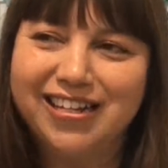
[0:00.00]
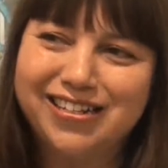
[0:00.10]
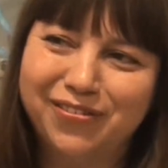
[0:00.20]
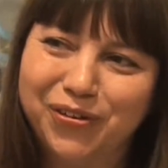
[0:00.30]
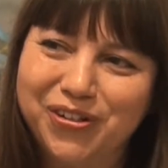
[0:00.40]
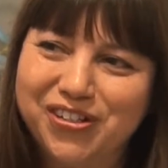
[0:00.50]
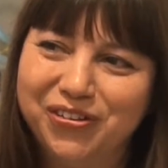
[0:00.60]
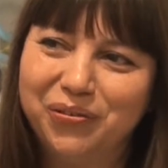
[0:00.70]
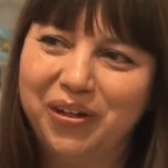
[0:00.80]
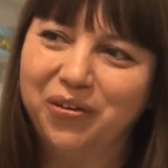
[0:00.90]
that's different
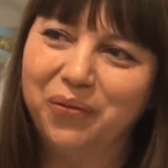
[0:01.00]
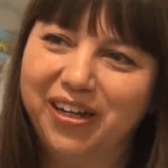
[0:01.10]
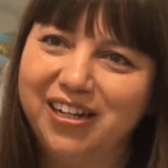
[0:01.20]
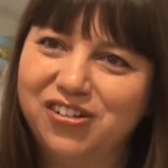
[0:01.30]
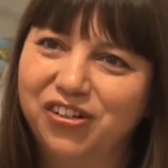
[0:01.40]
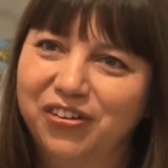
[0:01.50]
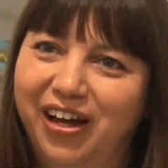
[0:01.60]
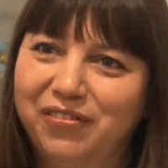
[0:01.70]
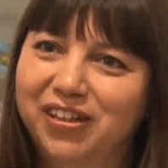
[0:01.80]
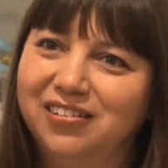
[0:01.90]
to whether we need
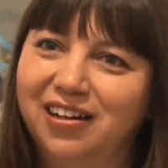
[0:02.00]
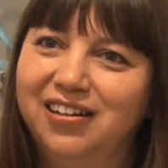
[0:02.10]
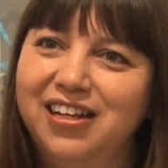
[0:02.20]
to have it